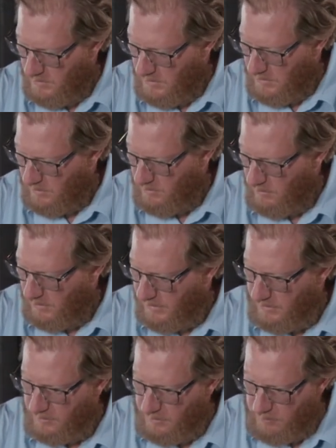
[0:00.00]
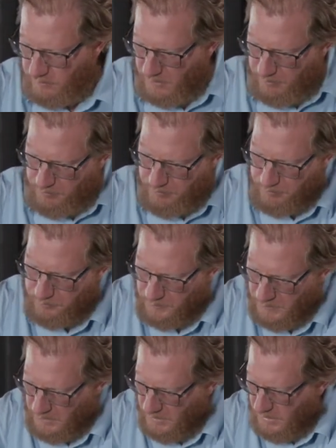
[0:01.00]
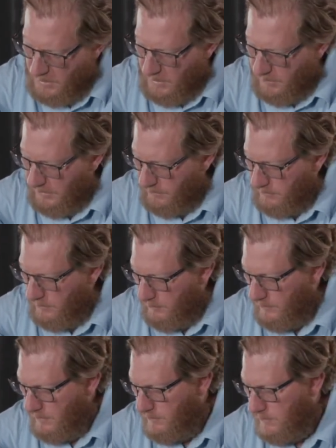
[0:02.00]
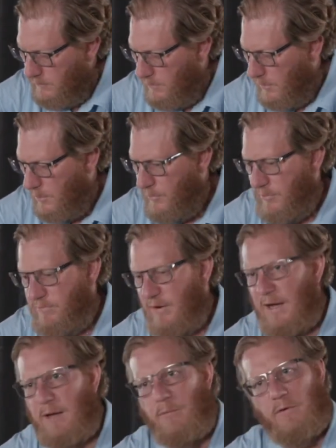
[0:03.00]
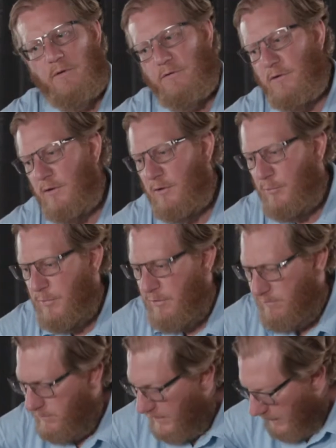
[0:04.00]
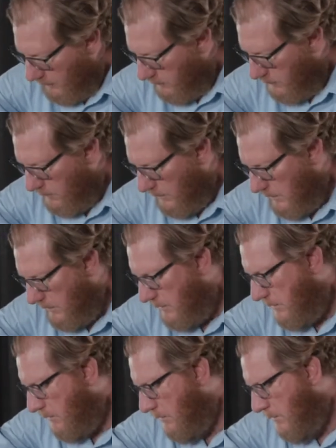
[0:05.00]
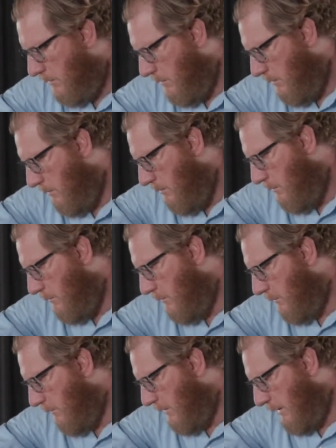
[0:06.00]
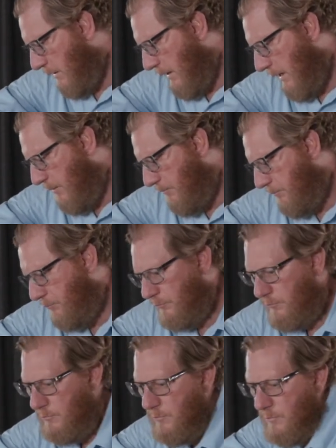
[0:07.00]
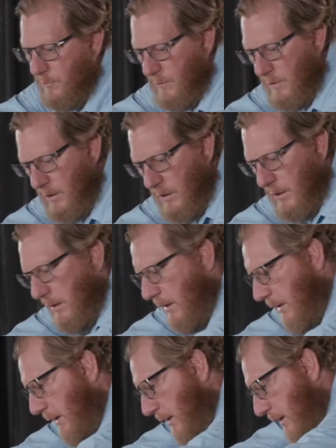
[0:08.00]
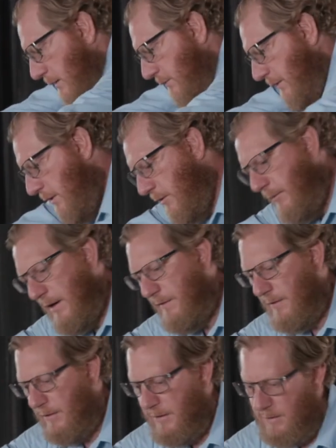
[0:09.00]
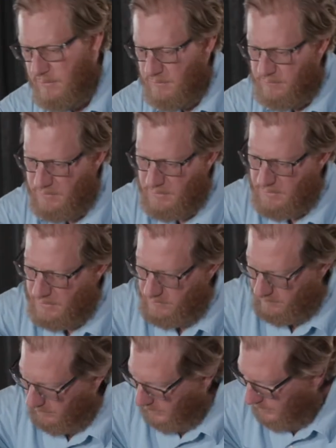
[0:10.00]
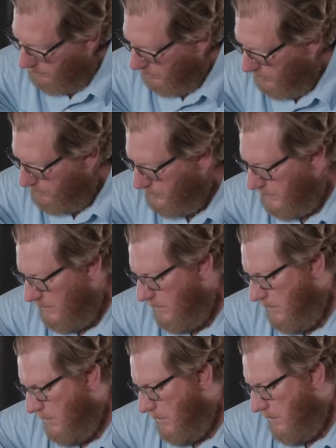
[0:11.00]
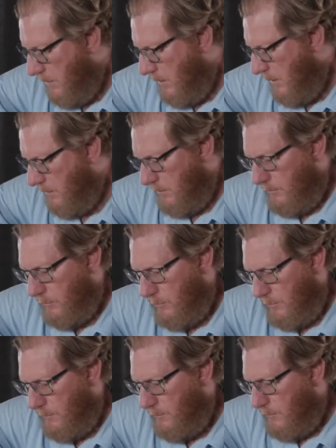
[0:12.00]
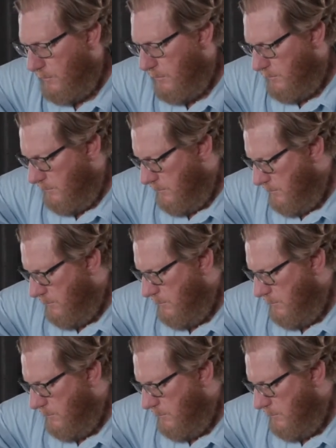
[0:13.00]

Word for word: And you line those up. Now, since it's carbon fiber, there's a little bit of flex to it, just like that. And I kind of feel around the lid to see that it's level. And I'm going to turn it